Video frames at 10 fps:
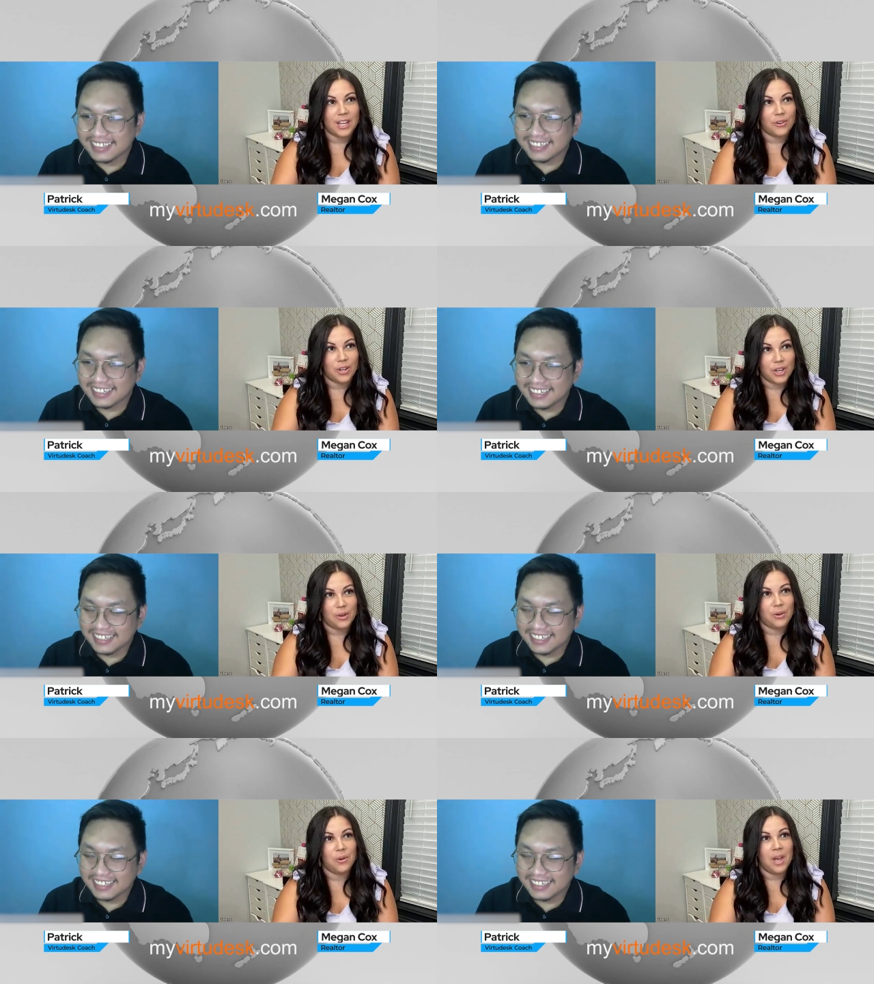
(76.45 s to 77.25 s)
Speaker 1: year
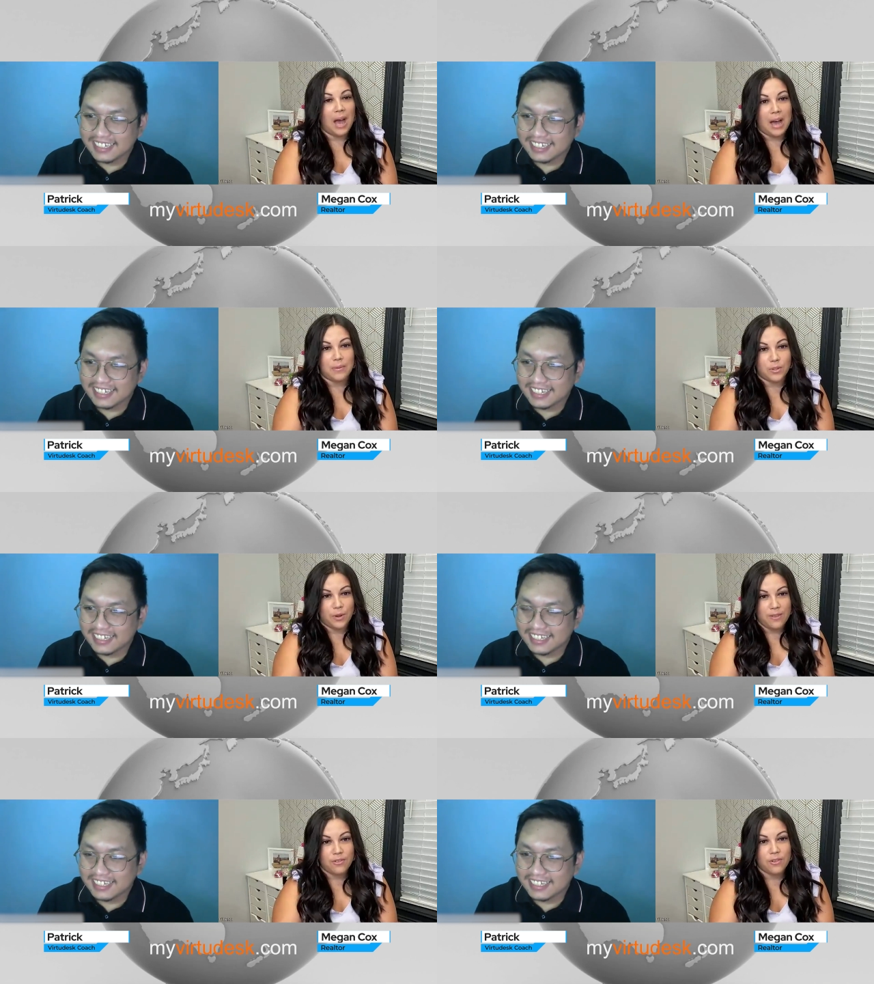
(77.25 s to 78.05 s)
ago, I was
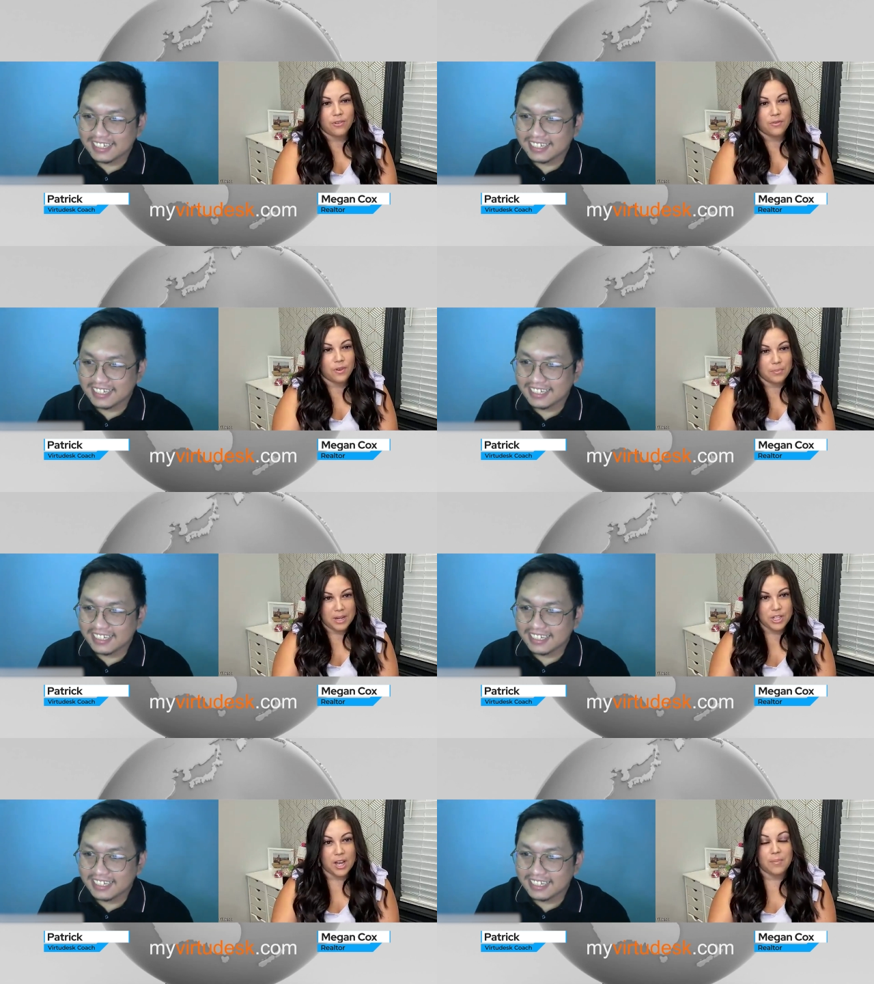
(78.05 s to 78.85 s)
grateful for my
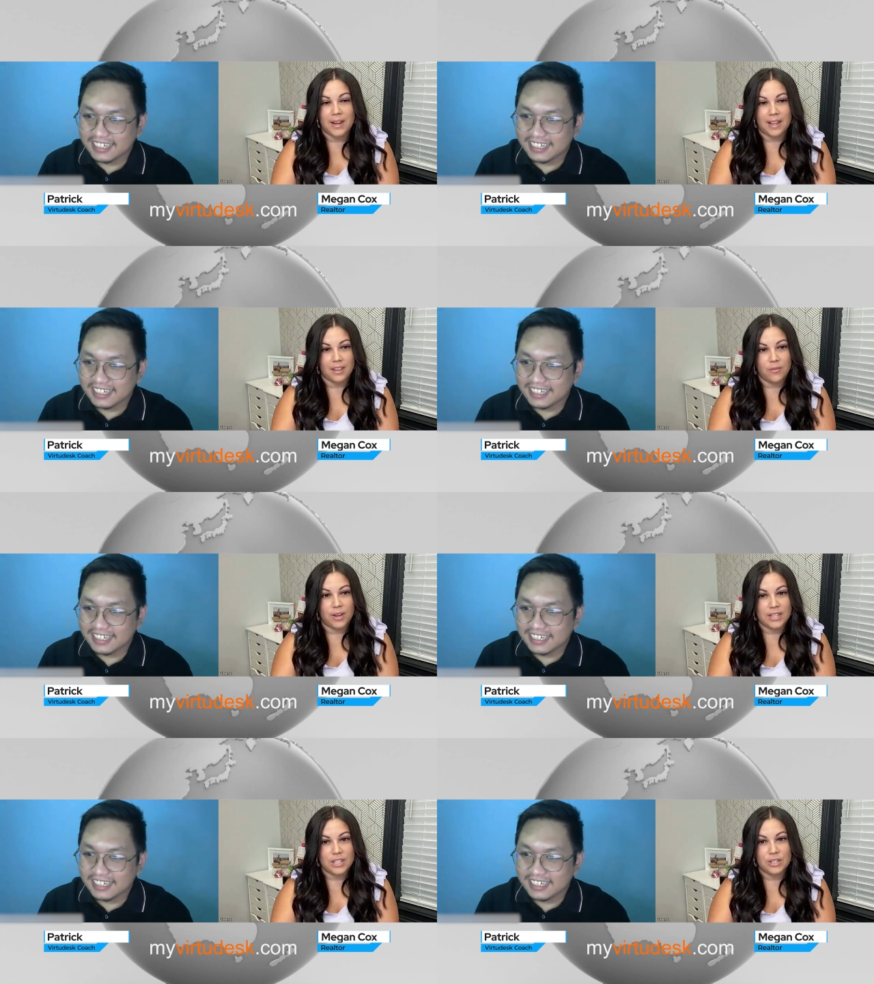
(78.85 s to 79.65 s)
job and I love what
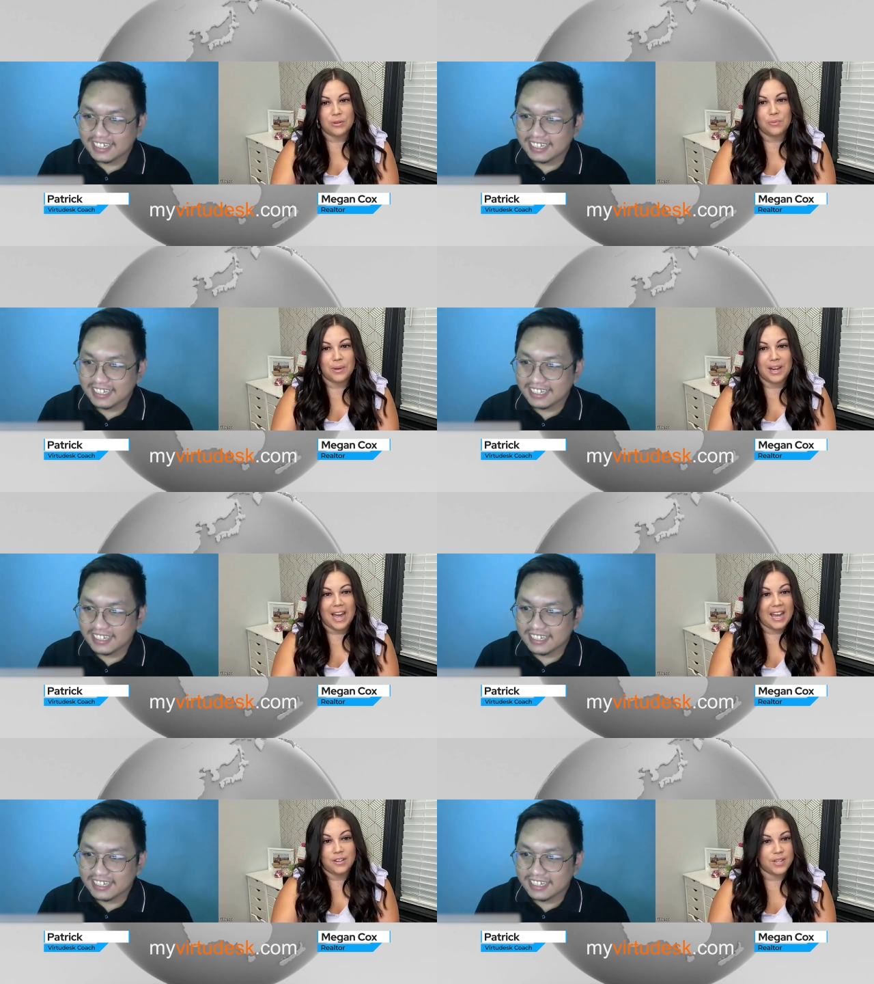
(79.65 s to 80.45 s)
I do, but I
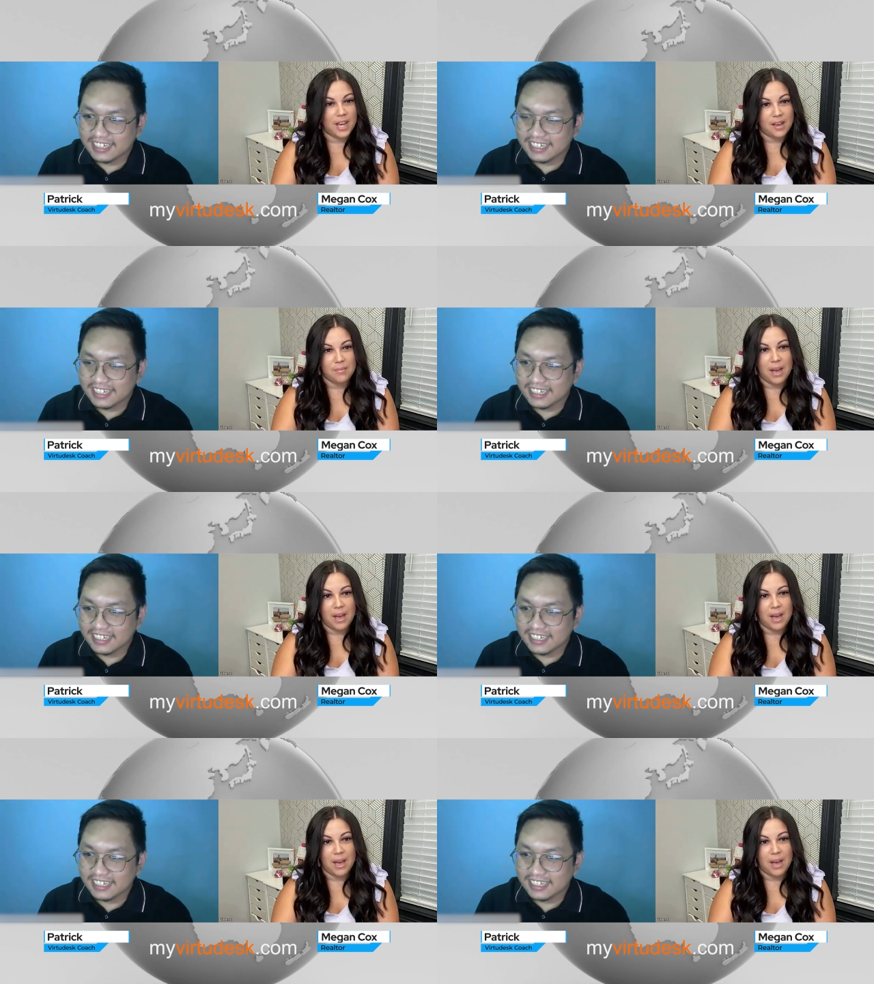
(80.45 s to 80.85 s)
had no time.